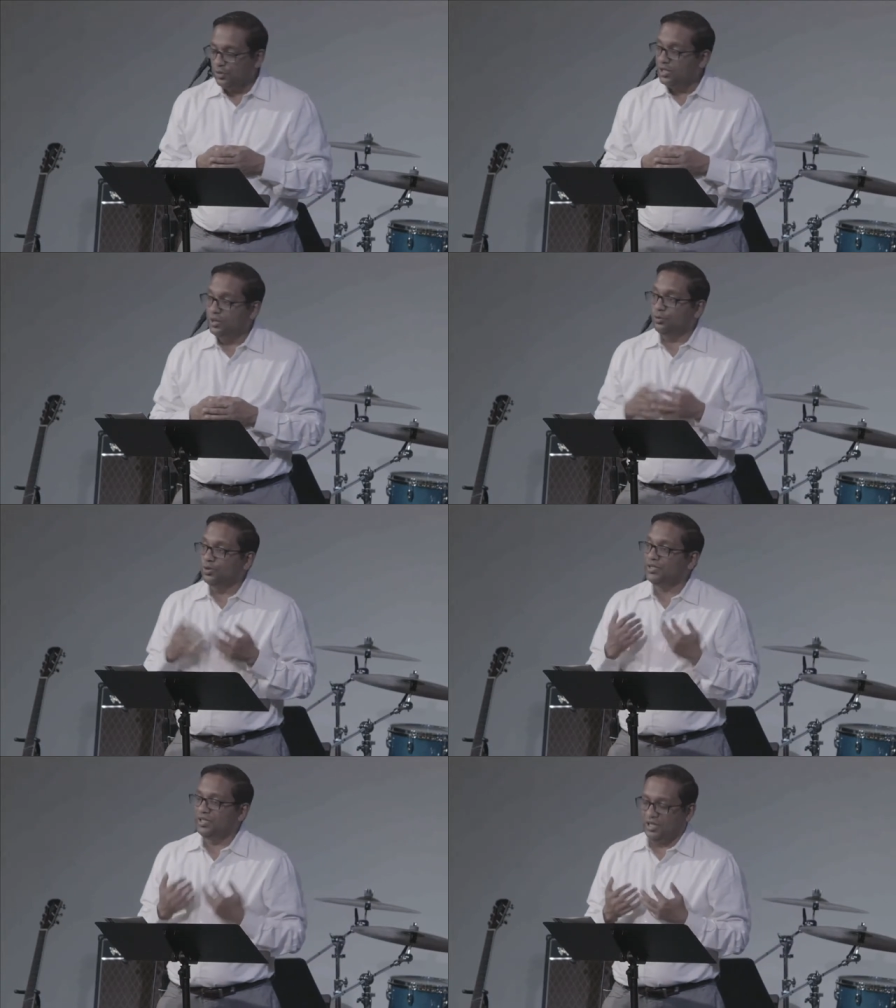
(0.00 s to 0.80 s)
He
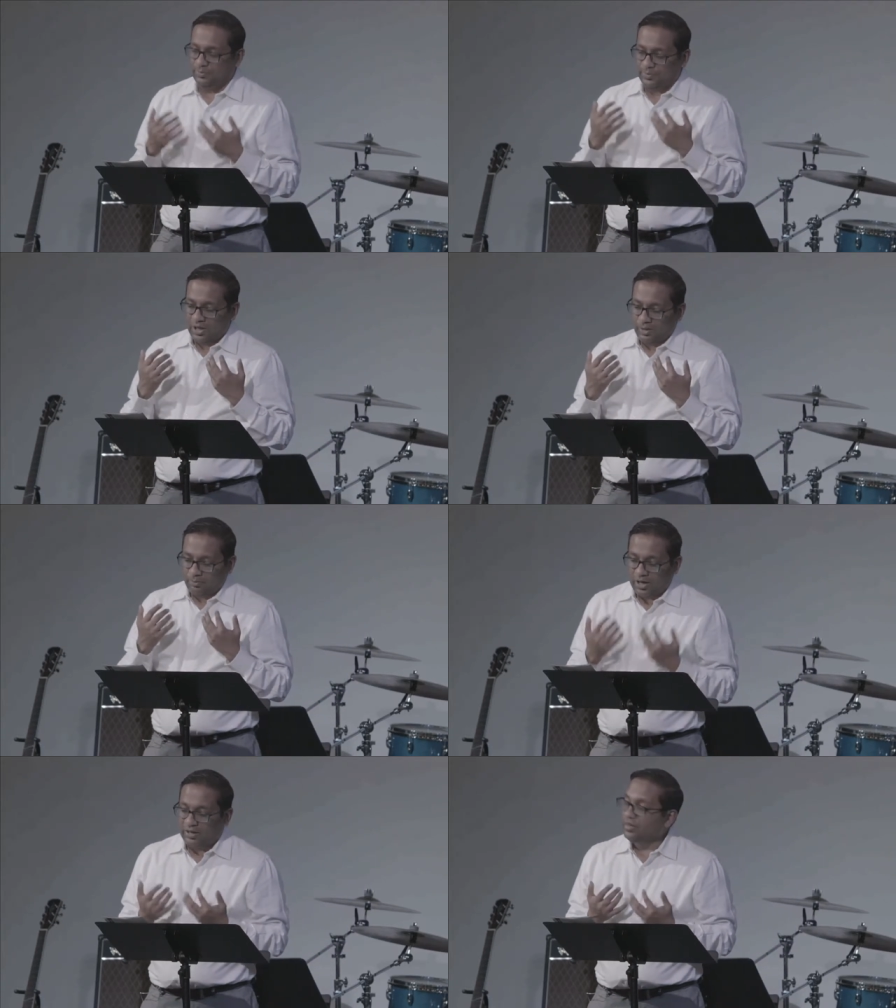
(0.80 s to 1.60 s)
will keep
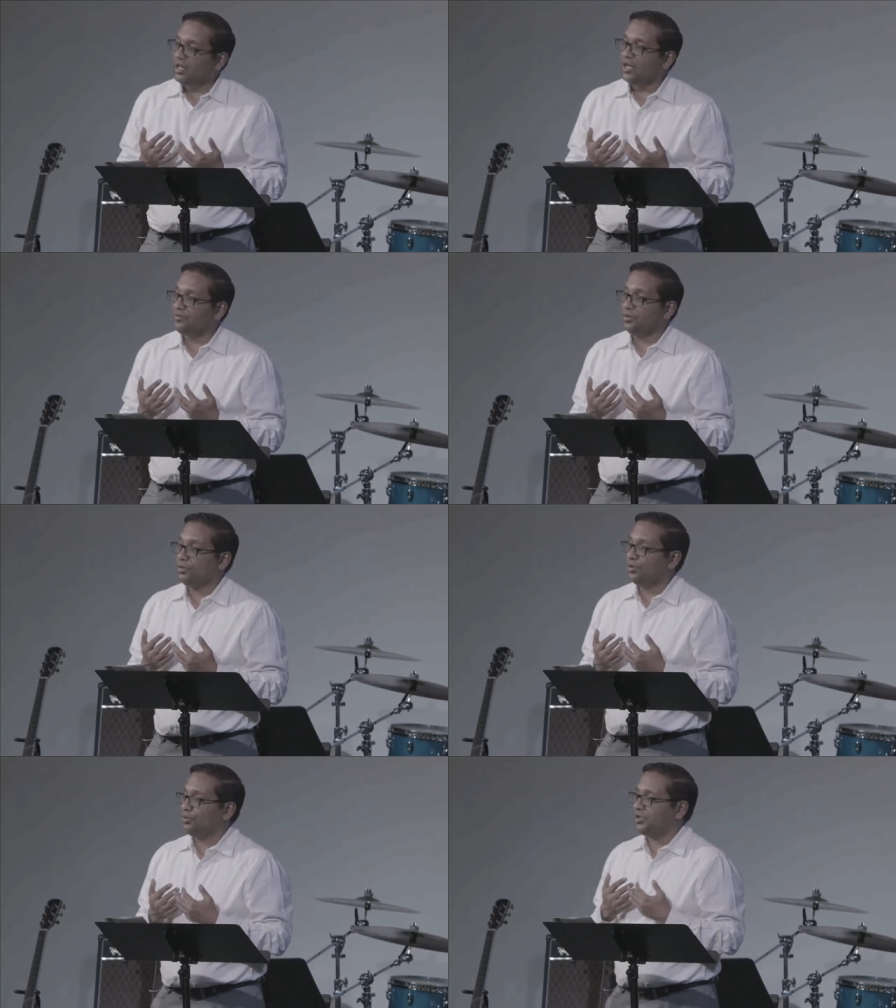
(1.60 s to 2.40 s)
my life. The
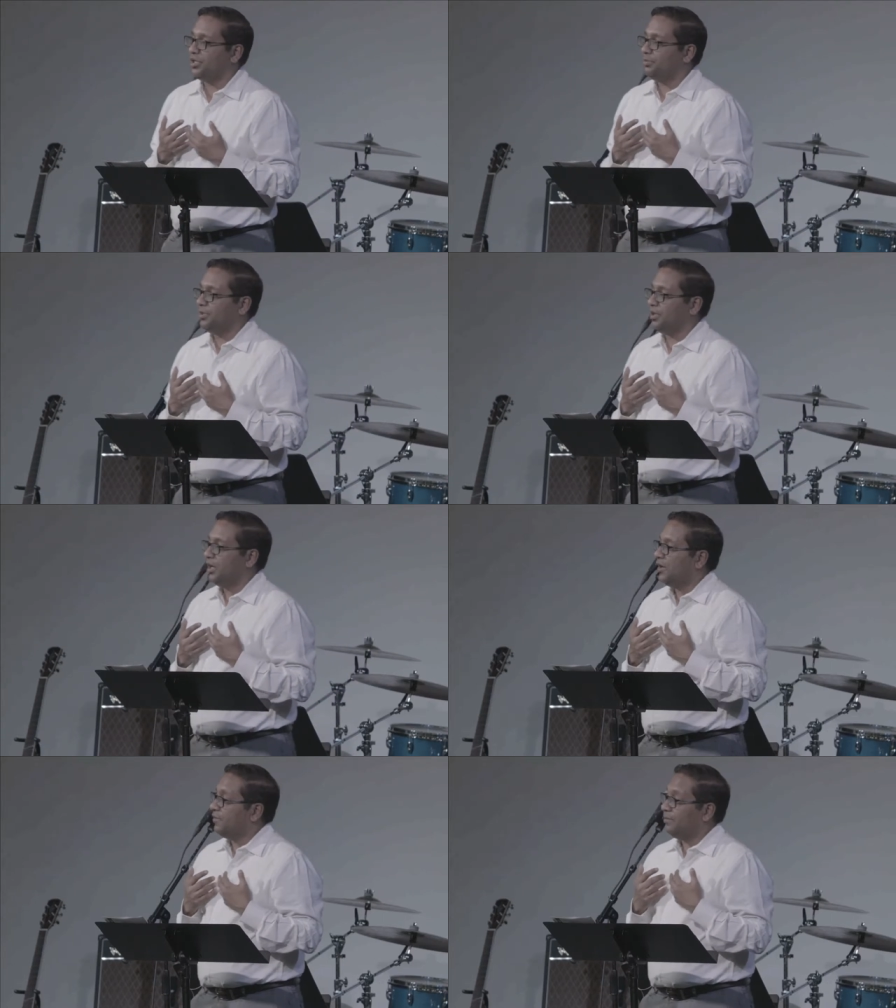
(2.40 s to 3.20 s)
Lord will keep me
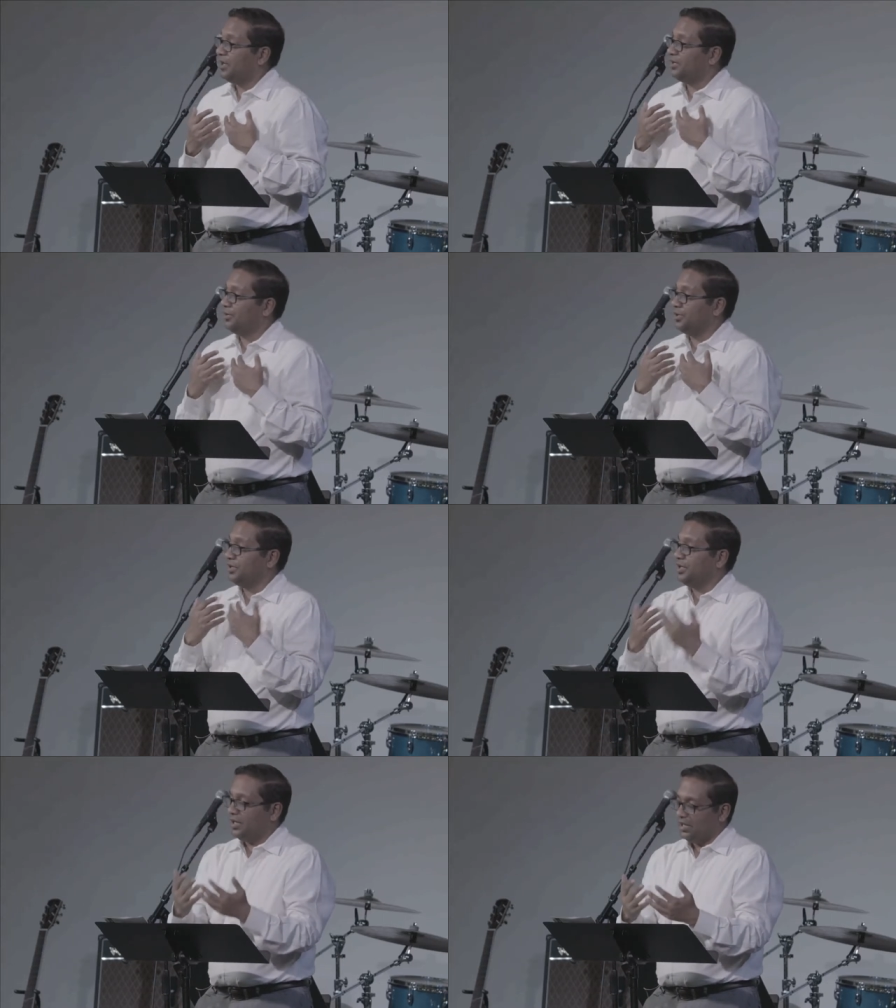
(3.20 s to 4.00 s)
from my
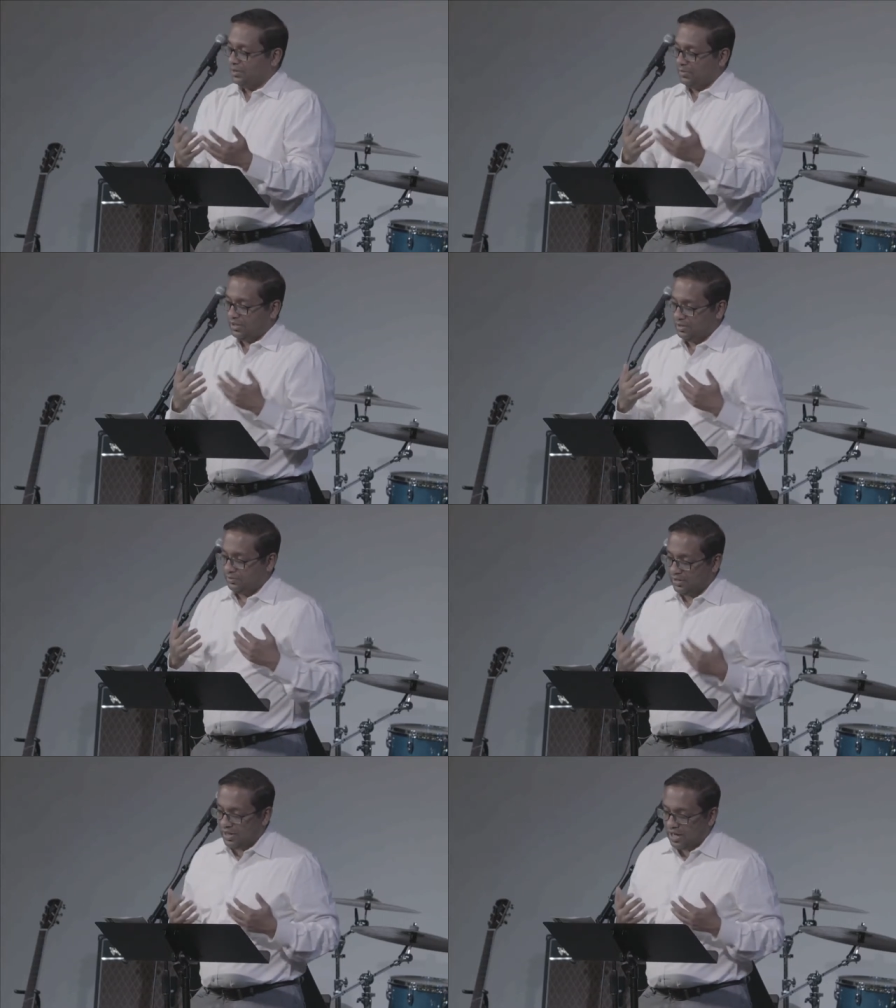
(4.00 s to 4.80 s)
going in and my
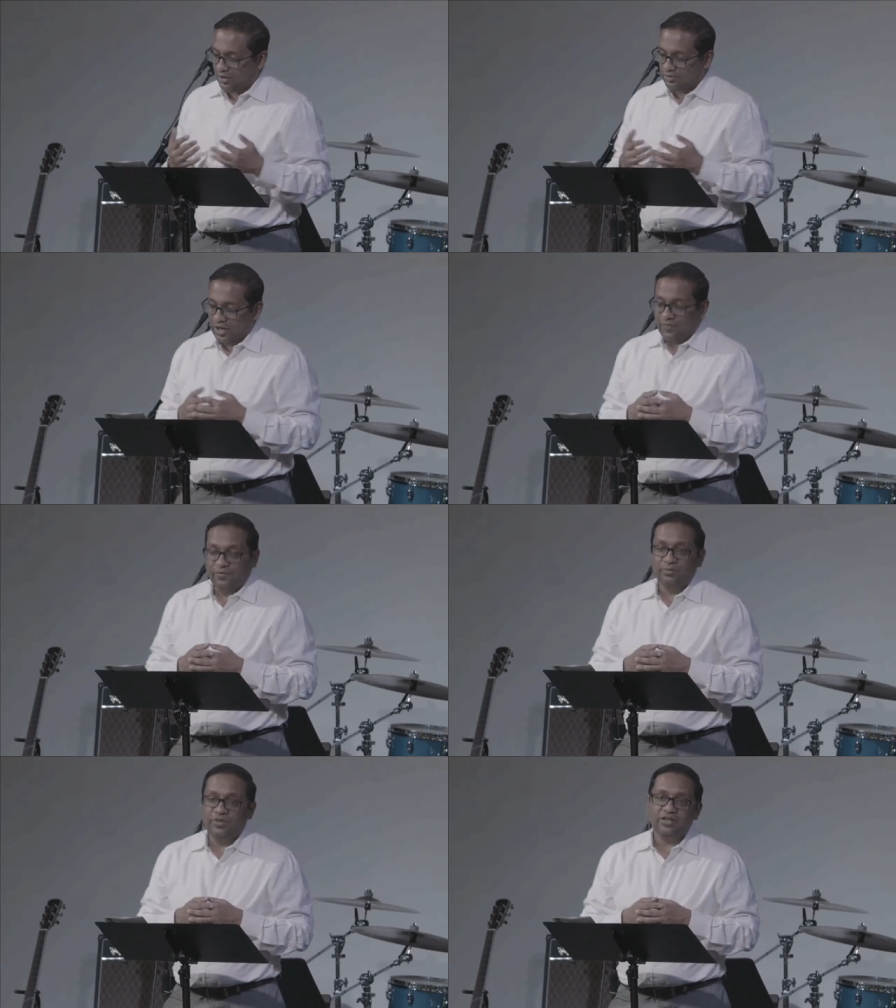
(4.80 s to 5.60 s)
coming out
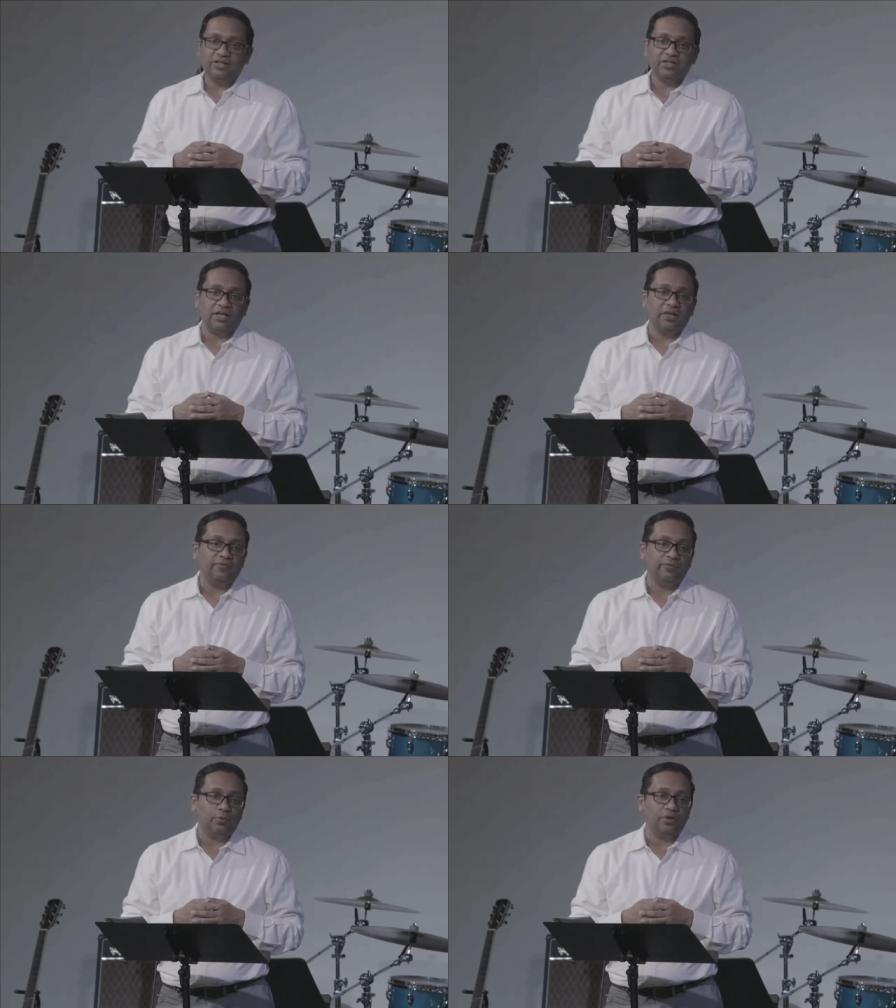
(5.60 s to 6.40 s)
from this time
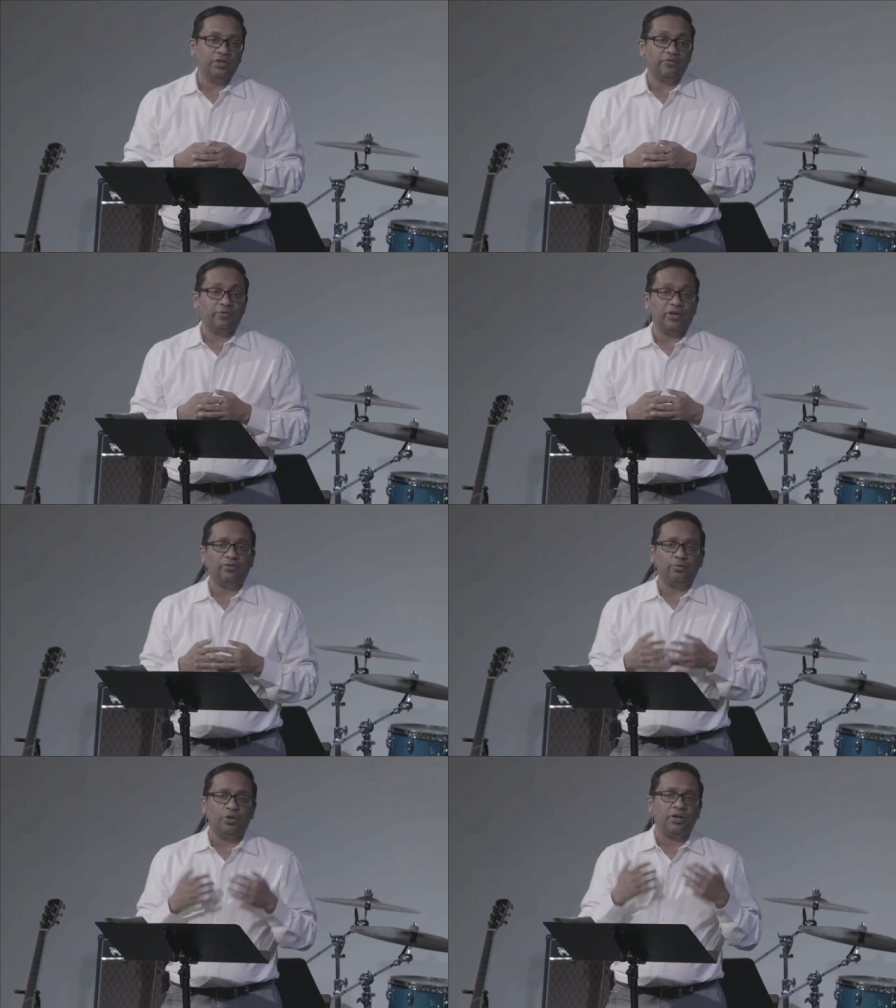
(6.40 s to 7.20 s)
forth and
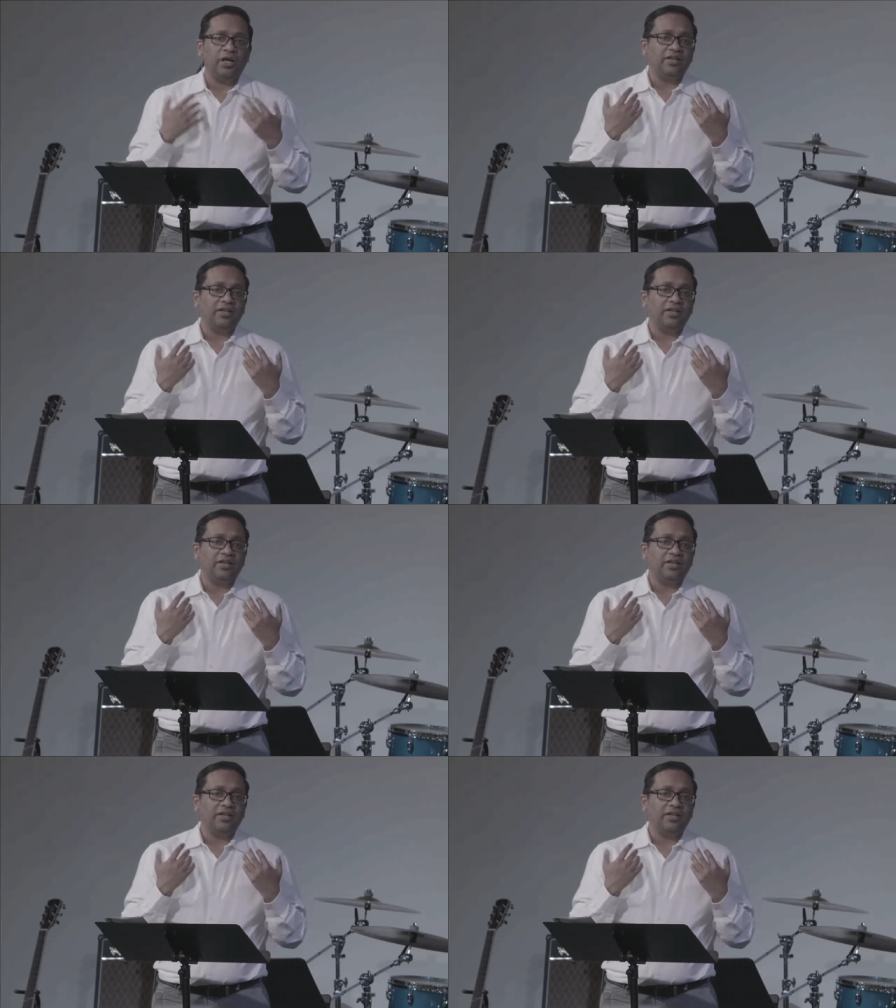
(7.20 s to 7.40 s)
forevermore.